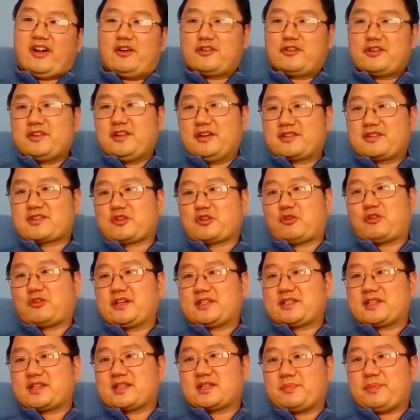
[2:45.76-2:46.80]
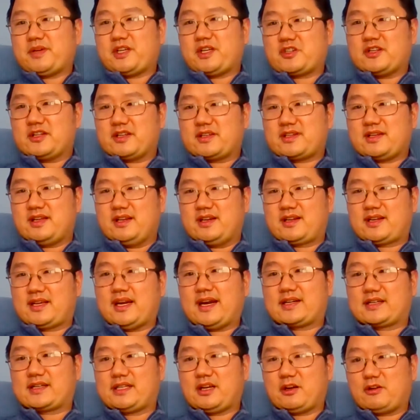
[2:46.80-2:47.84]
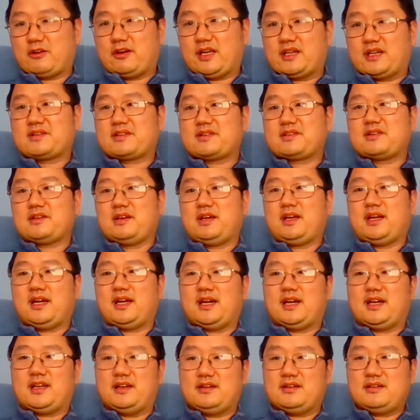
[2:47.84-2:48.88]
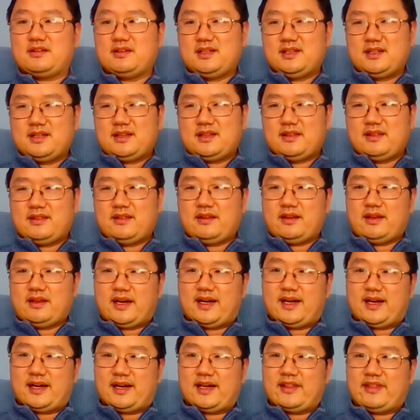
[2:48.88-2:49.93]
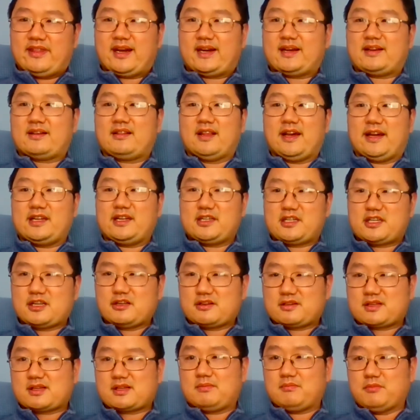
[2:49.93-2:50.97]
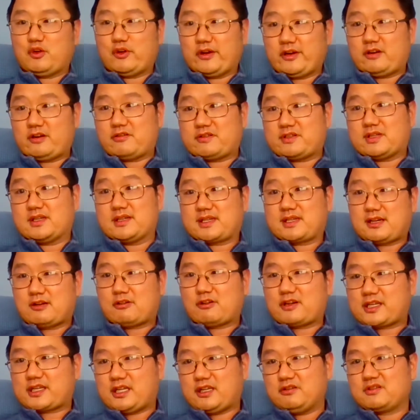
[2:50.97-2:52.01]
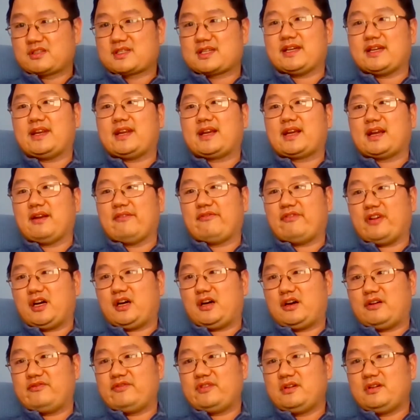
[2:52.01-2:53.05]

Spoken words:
the story suspicious and got curious. And that led to some lawyers in Syracuse getting involved.